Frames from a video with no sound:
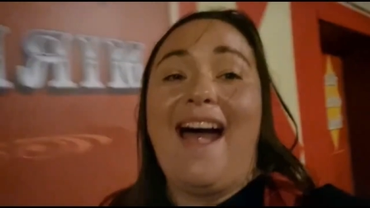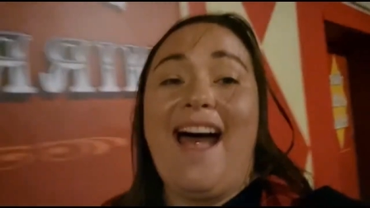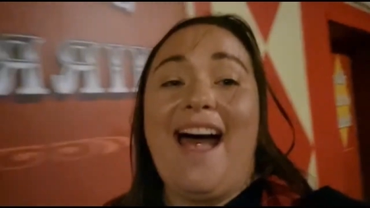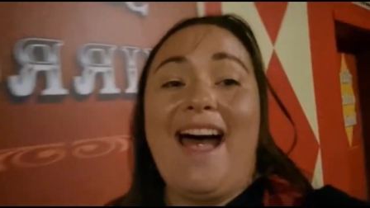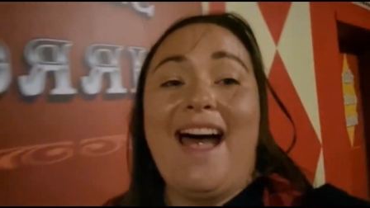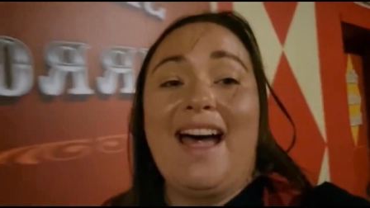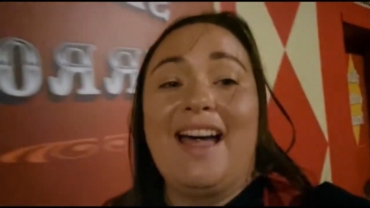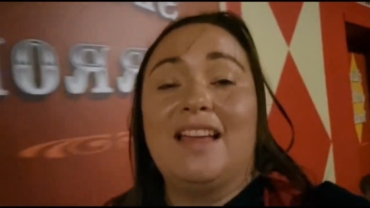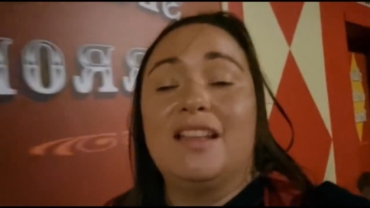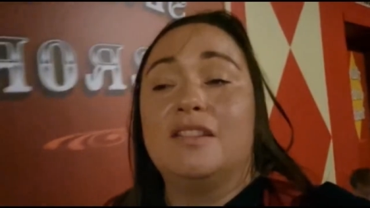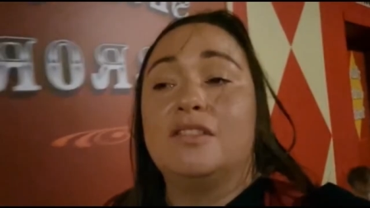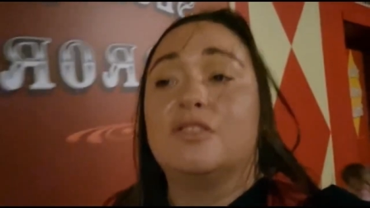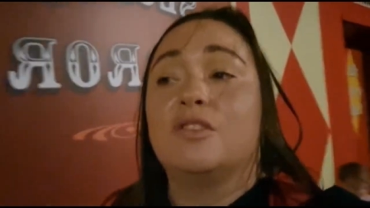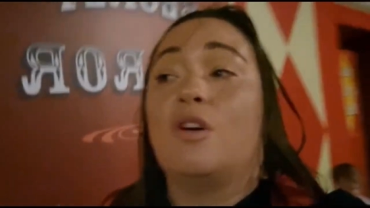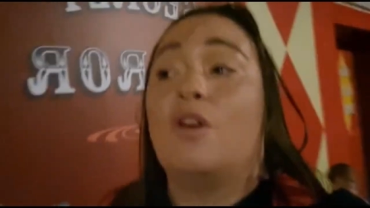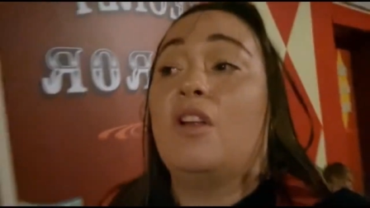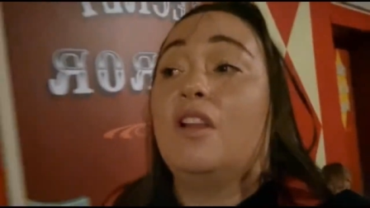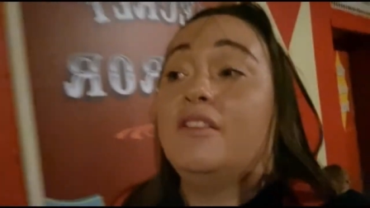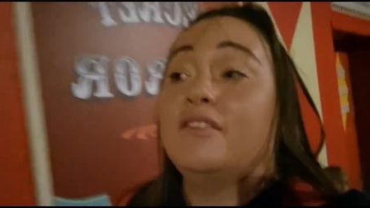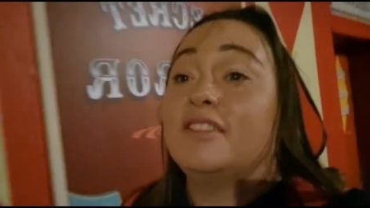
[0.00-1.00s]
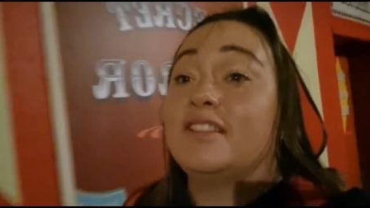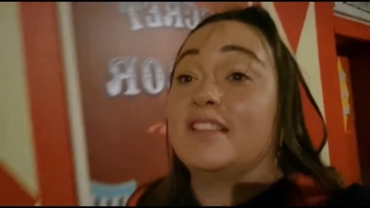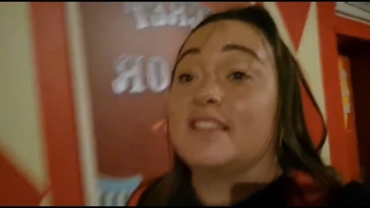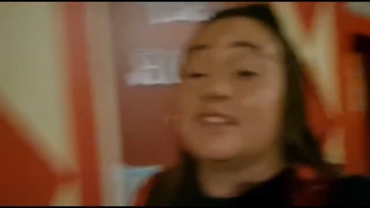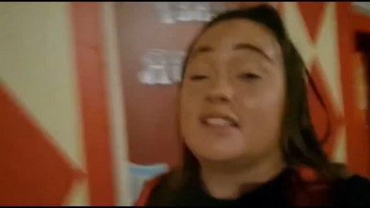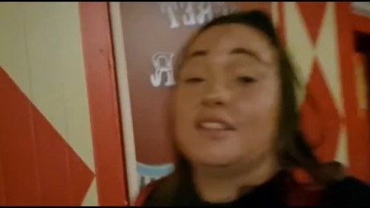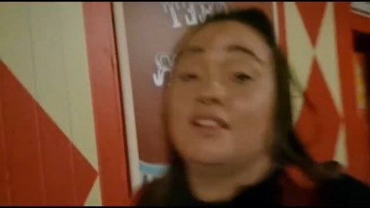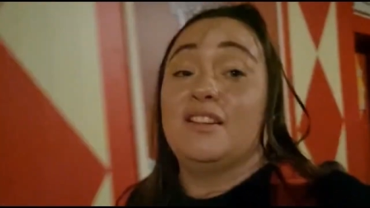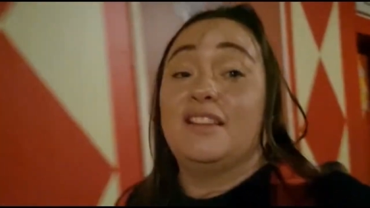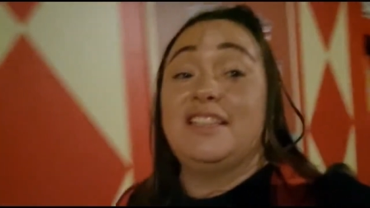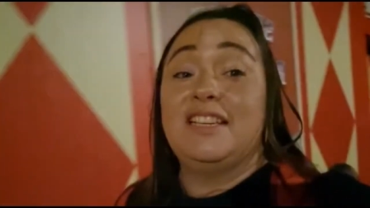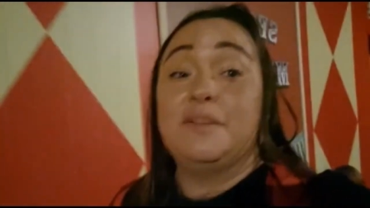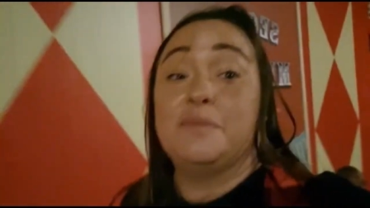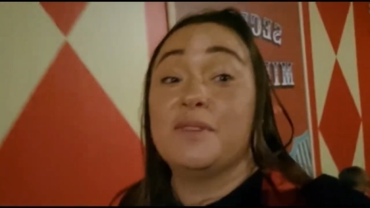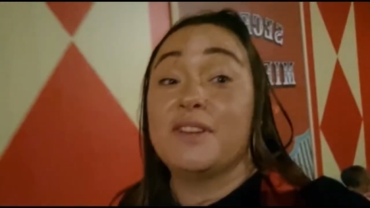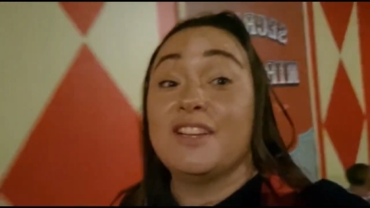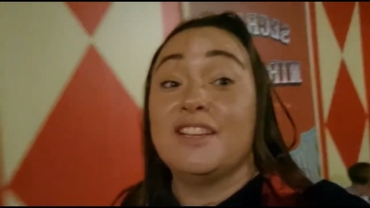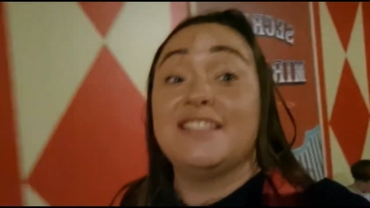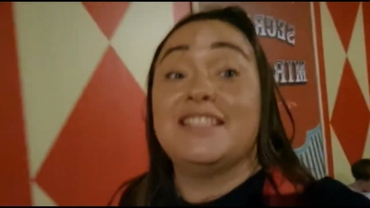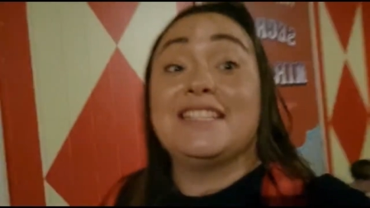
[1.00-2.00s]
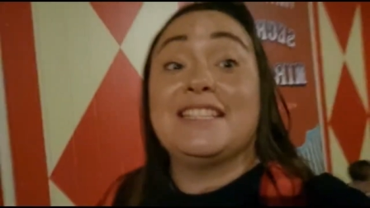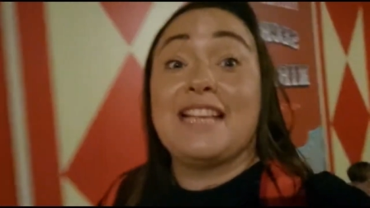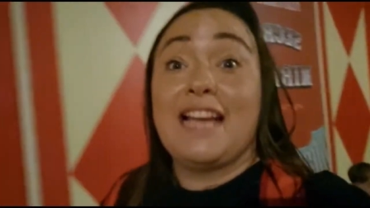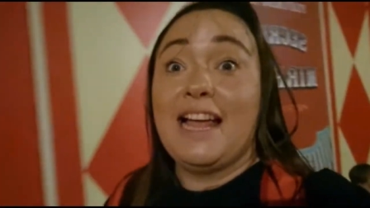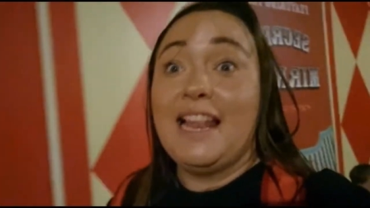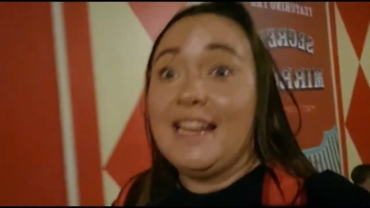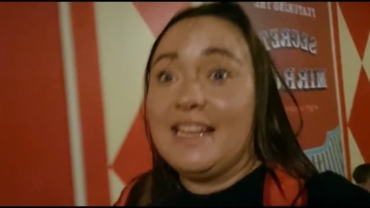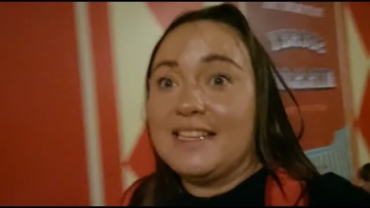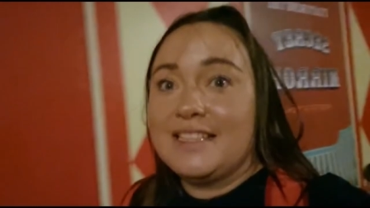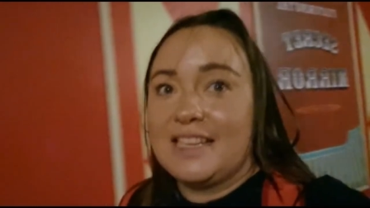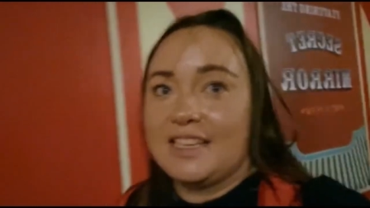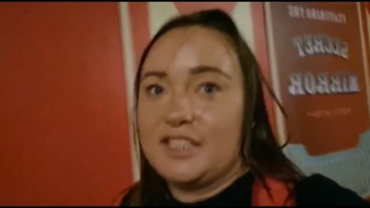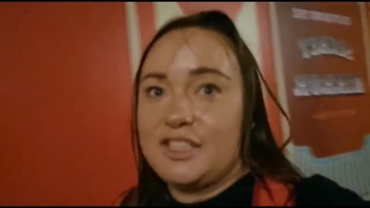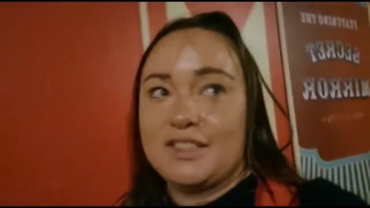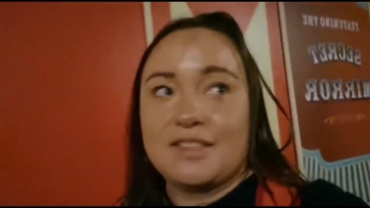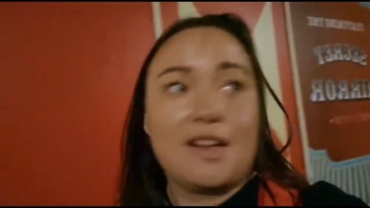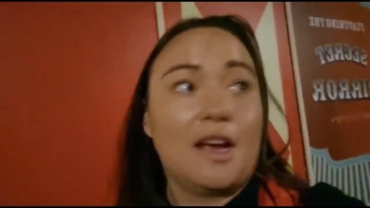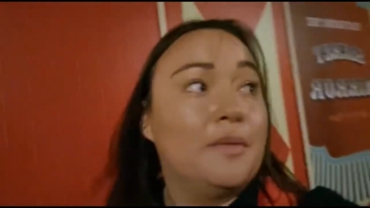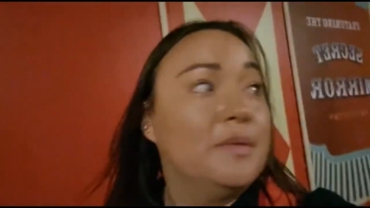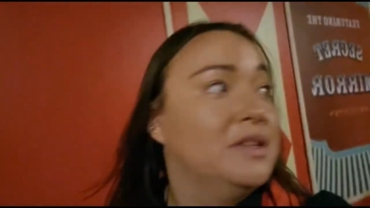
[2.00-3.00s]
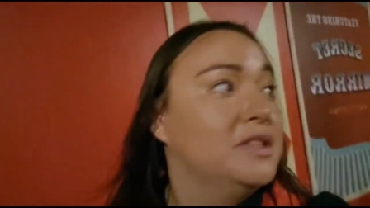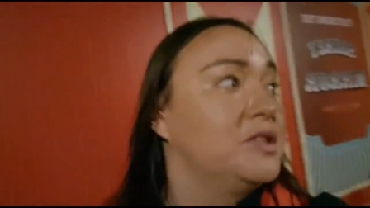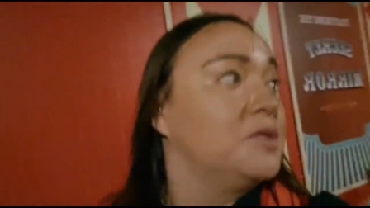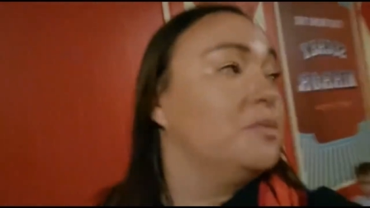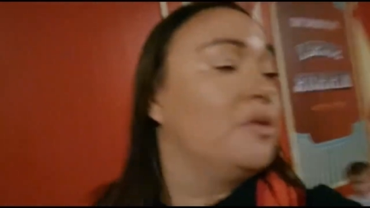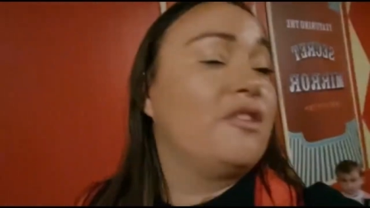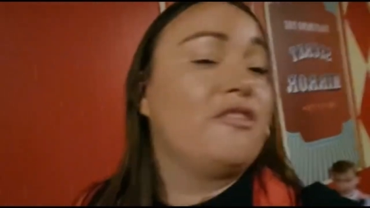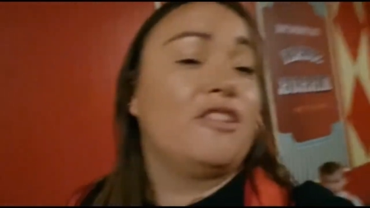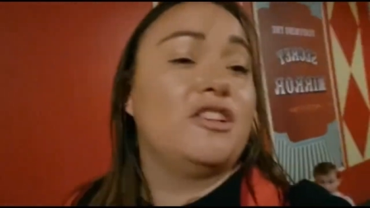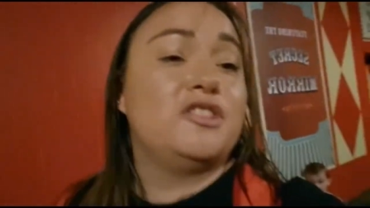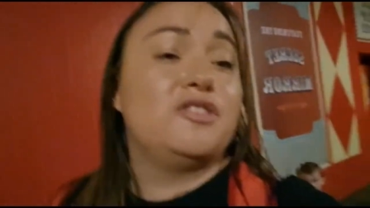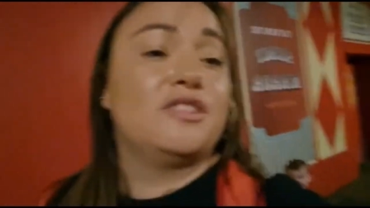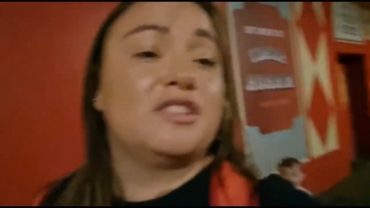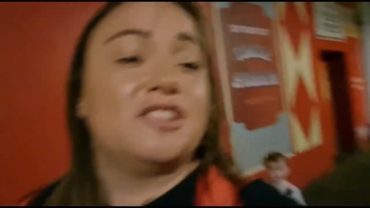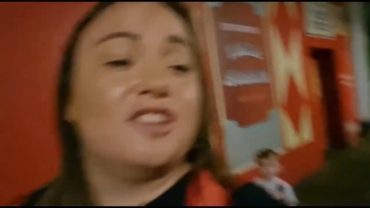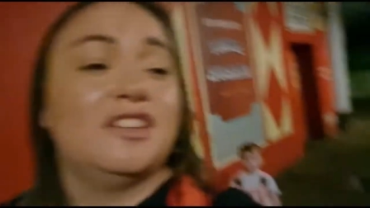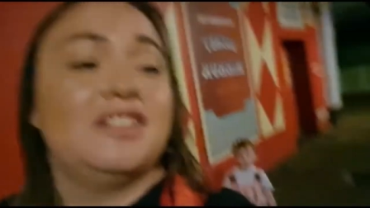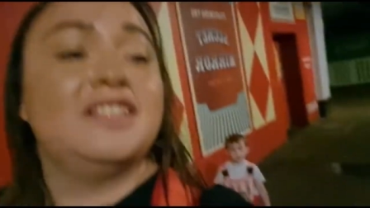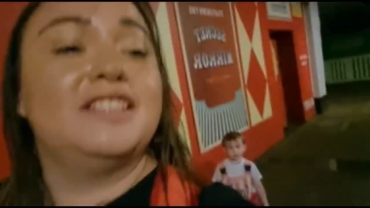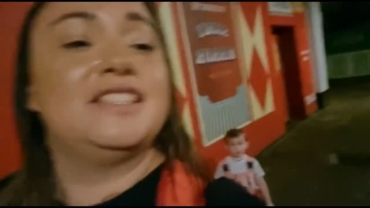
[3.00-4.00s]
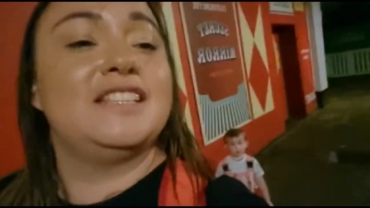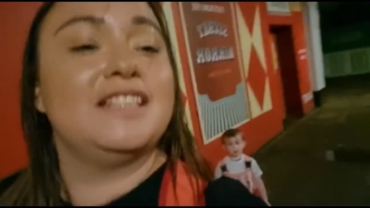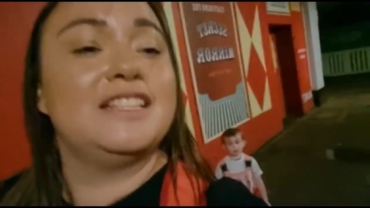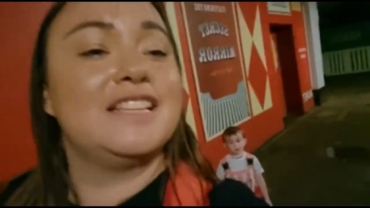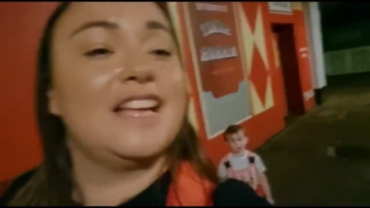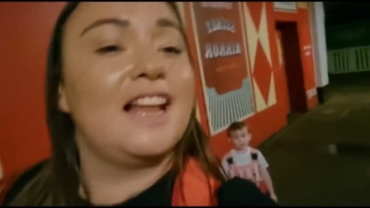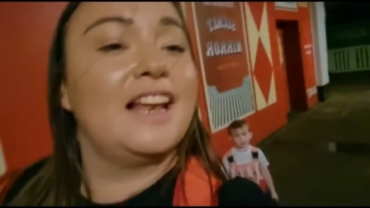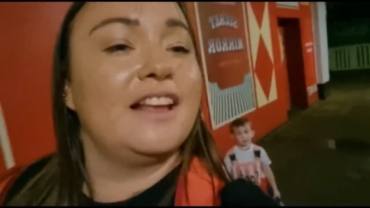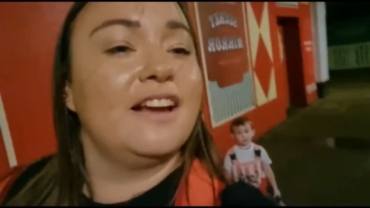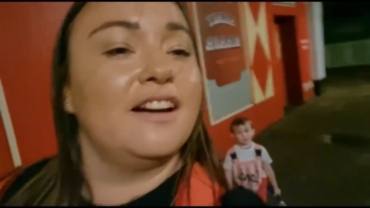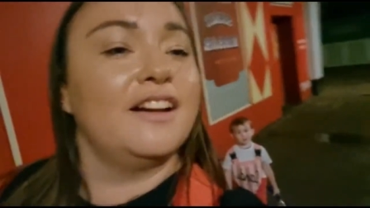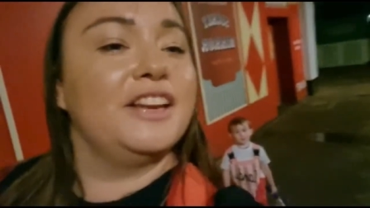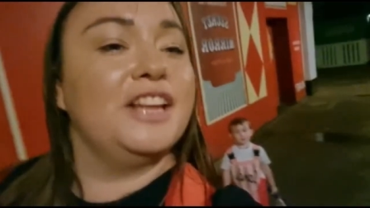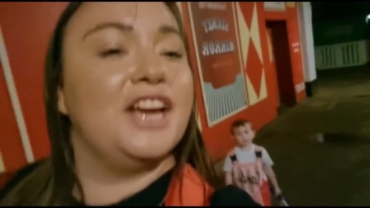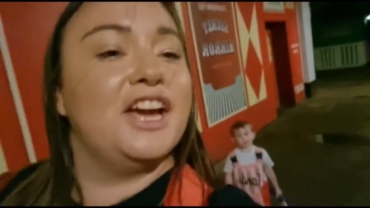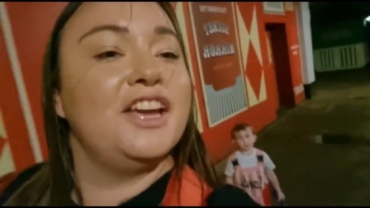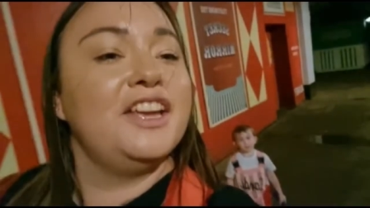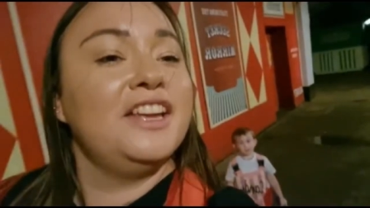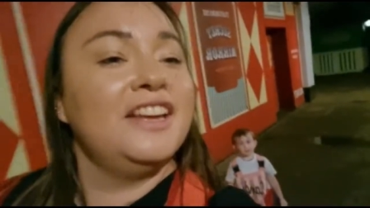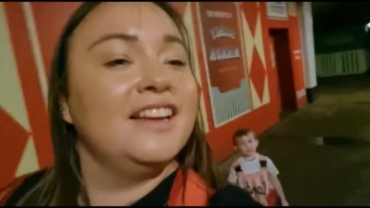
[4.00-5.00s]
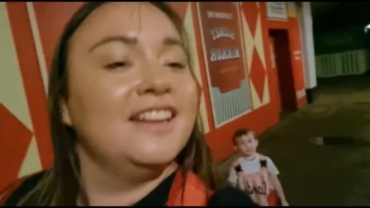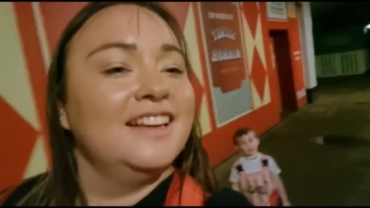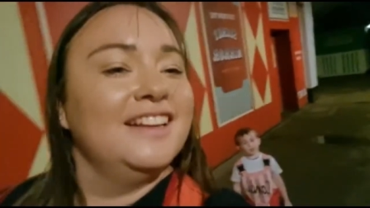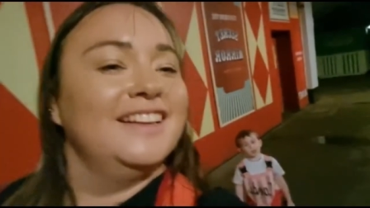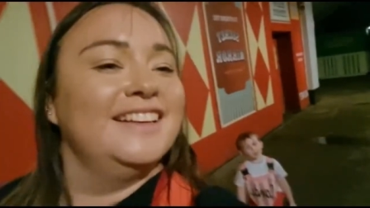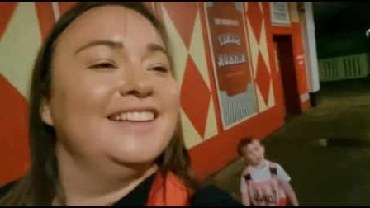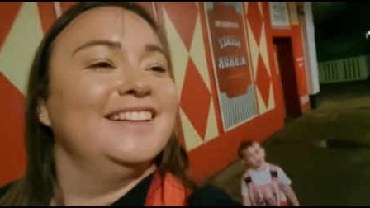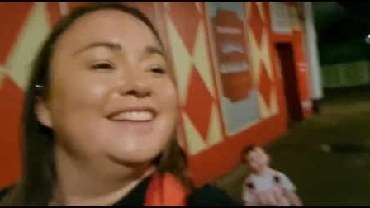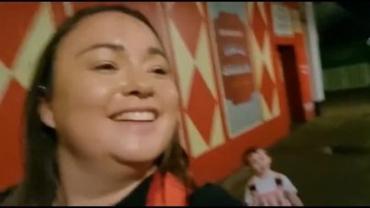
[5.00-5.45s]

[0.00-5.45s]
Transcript: and Oliver's excited because Sally says she's coming tomorrow so you're excited to see Sally aren't you? Yeah